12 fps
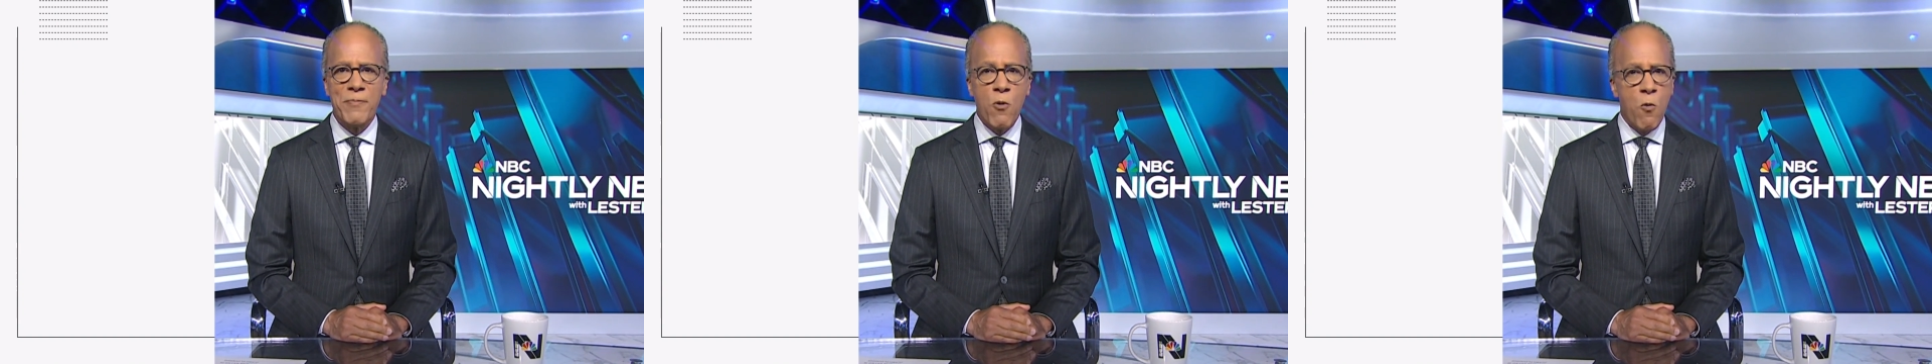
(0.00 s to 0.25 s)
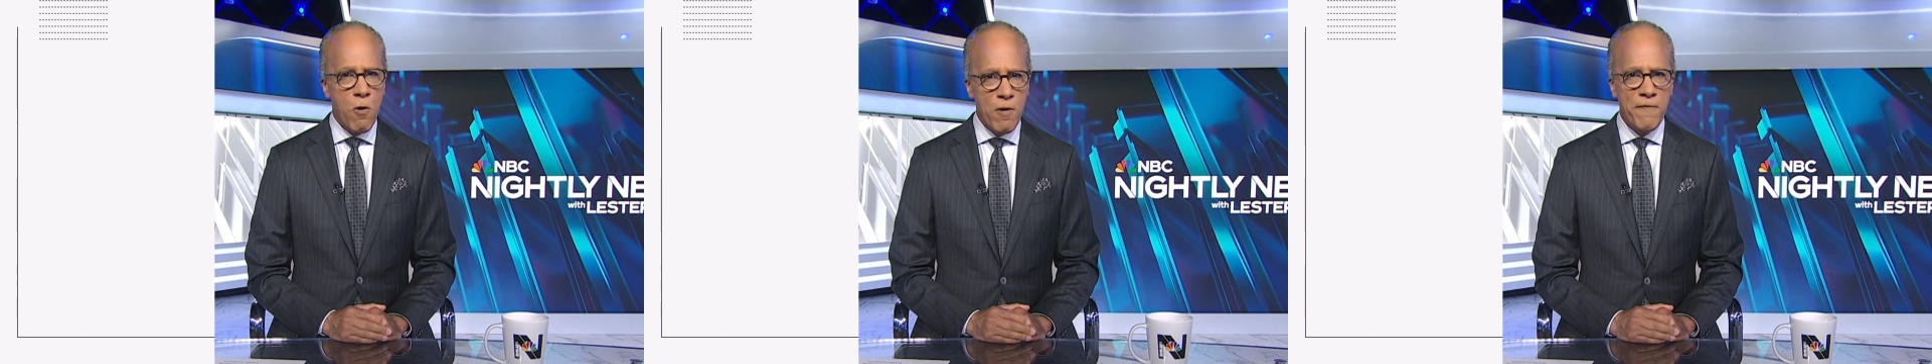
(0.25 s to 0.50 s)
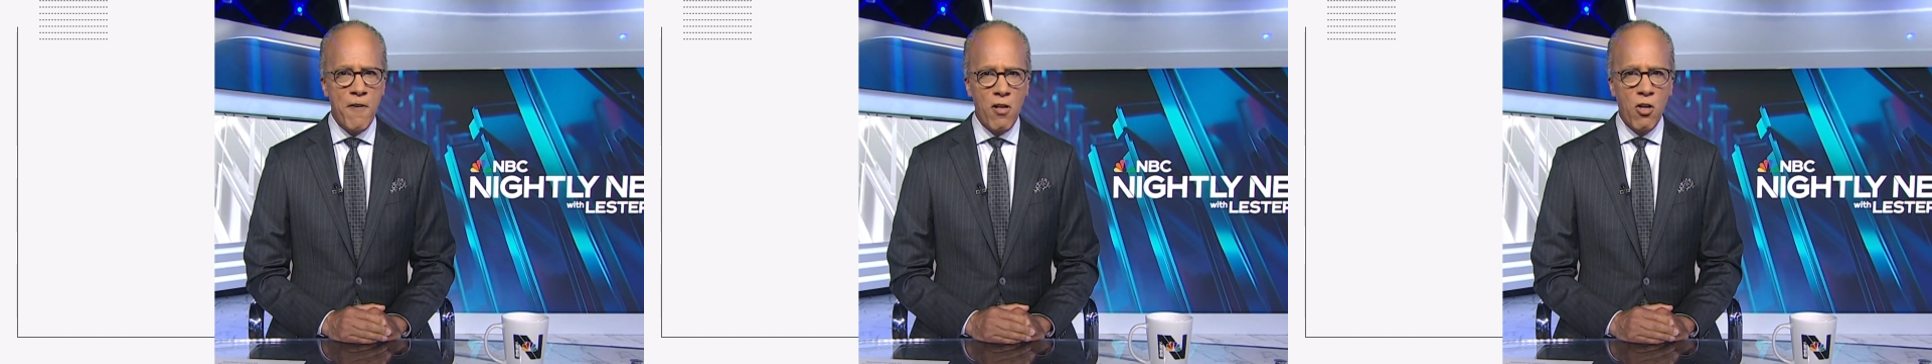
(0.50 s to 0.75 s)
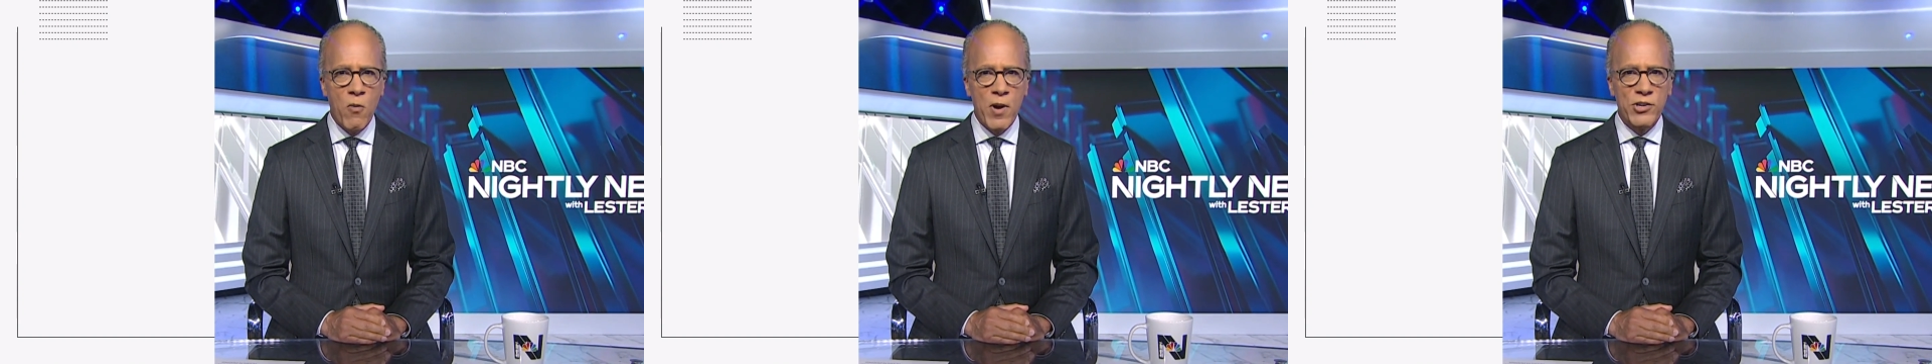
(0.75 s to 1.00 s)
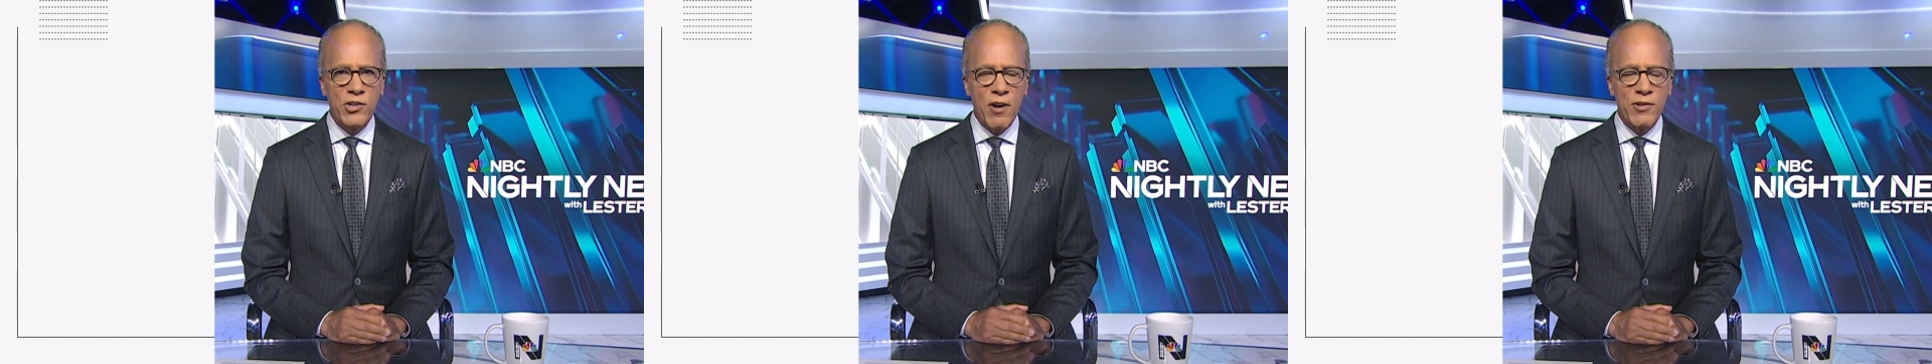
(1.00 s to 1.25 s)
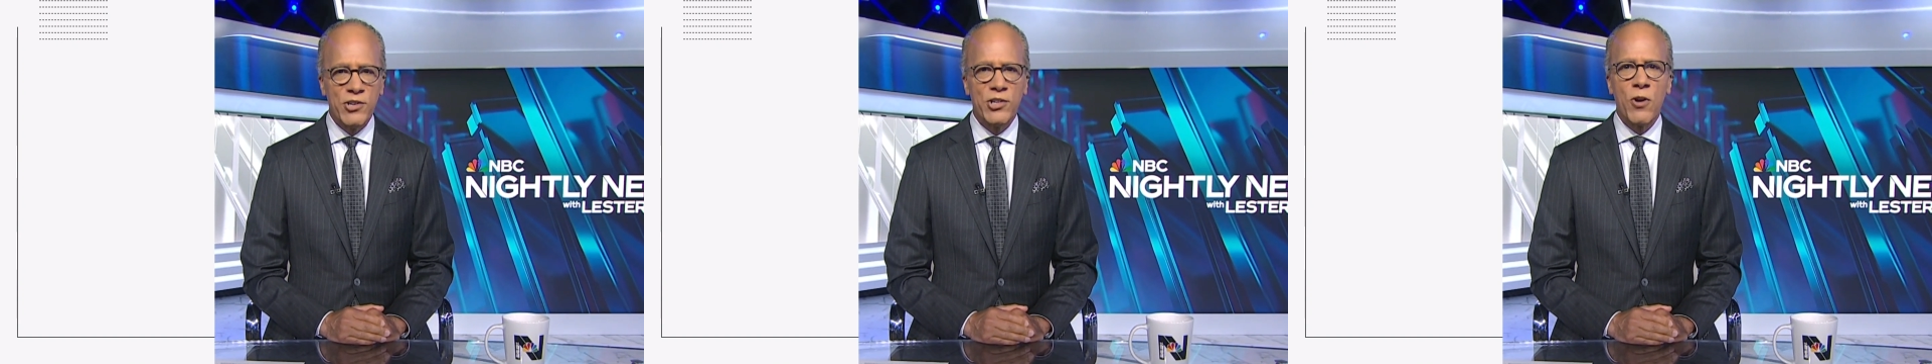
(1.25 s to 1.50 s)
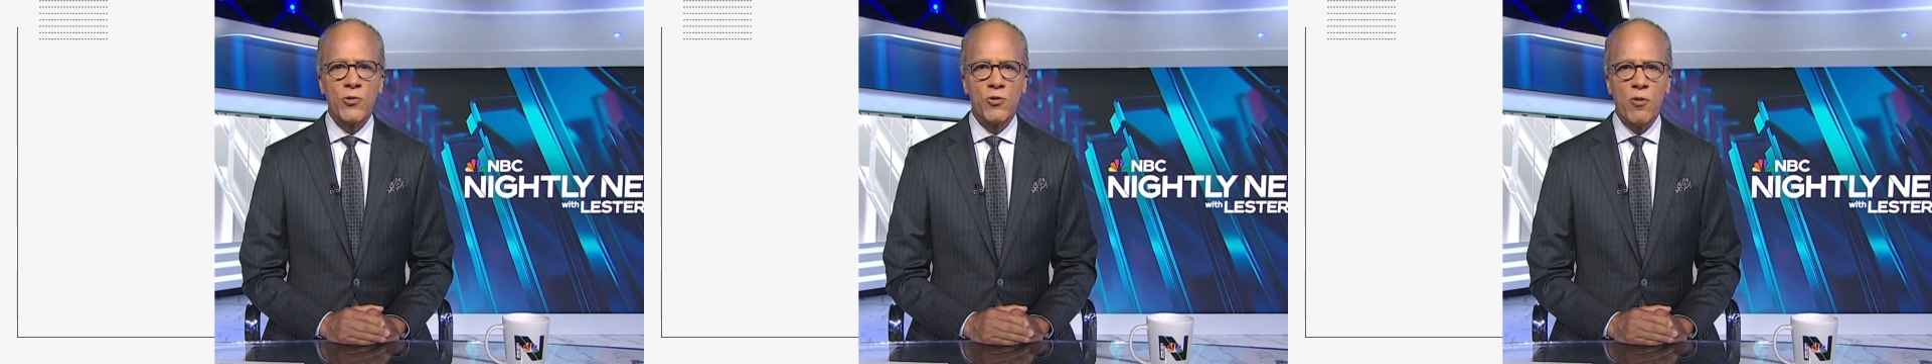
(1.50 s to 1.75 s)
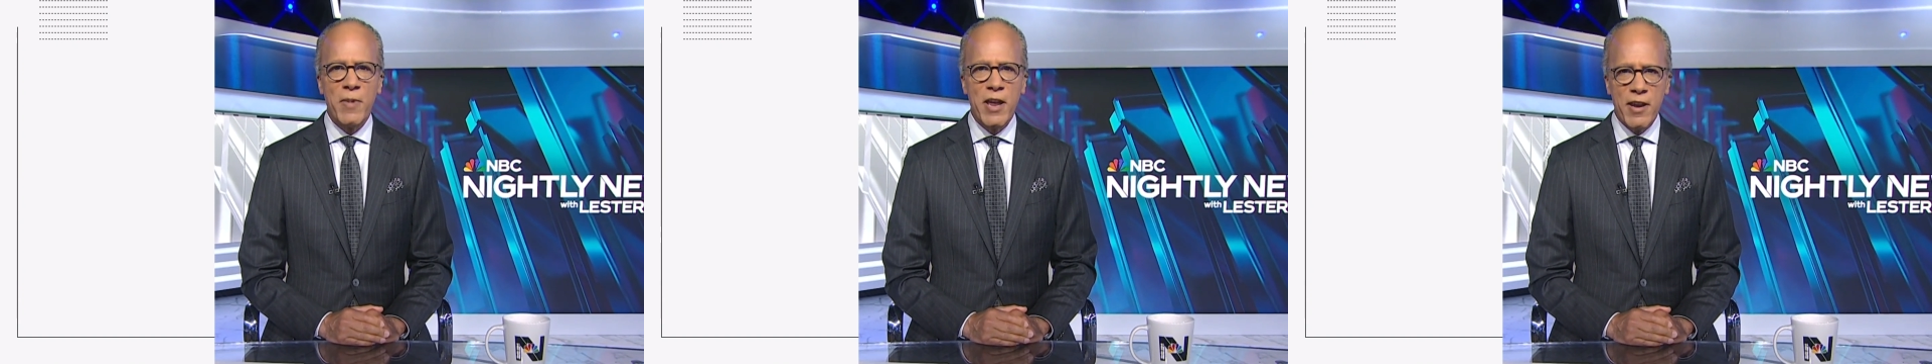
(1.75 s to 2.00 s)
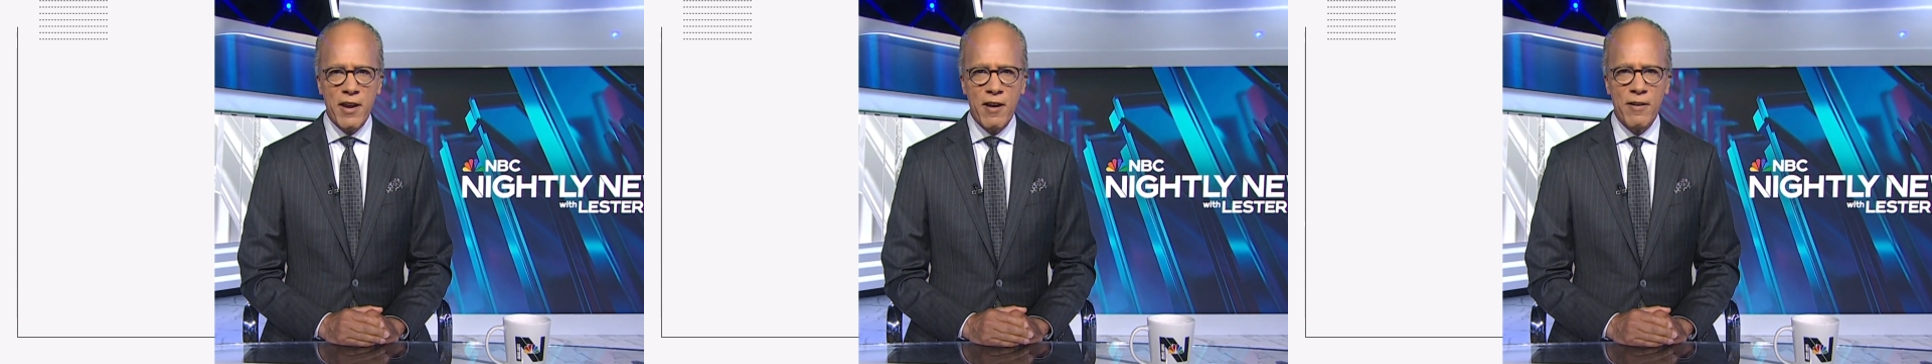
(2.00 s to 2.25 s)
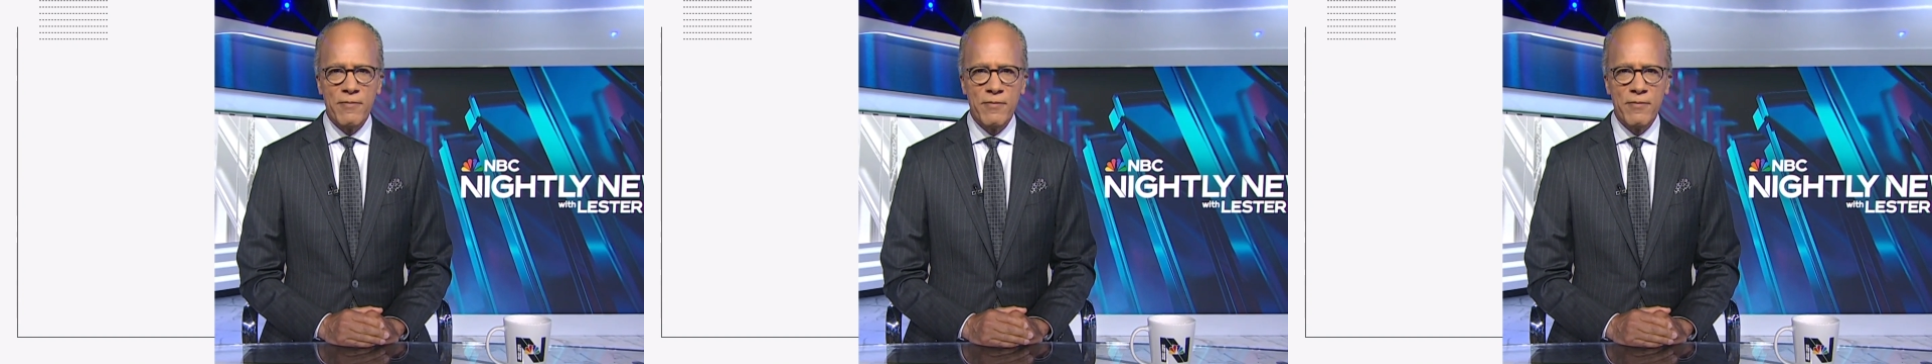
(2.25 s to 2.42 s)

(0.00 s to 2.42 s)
or follow us on social media.